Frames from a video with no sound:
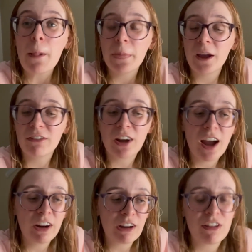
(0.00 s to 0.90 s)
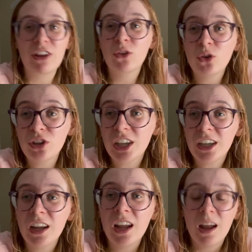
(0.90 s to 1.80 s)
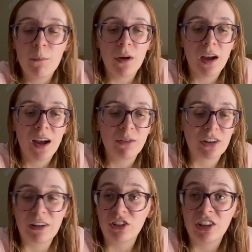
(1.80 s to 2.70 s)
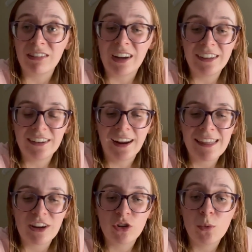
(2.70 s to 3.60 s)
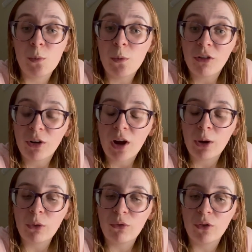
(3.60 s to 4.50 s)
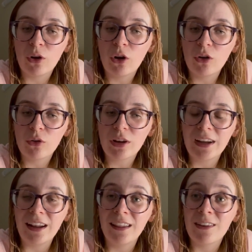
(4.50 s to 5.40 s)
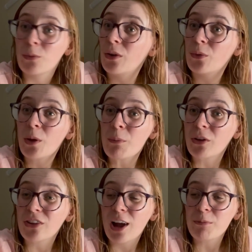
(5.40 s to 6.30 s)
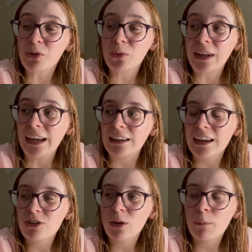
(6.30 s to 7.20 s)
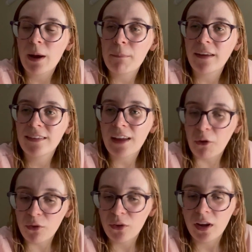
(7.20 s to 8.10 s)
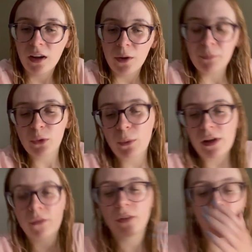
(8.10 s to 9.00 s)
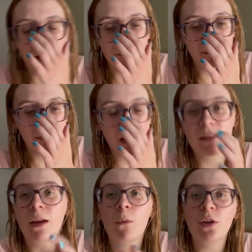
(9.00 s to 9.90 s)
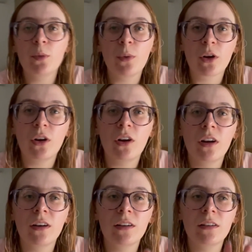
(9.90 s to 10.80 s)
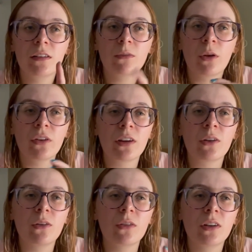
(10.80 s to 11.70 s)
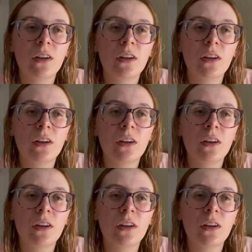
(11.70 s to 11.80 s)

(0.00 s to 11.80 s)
that I've kind of got everything sorted. But I'm just going to have a chill night tonight, and then tomorrow I will vlog in this one as well, because I'm doing a day trip by myself with, it's like one you book on, what's it called?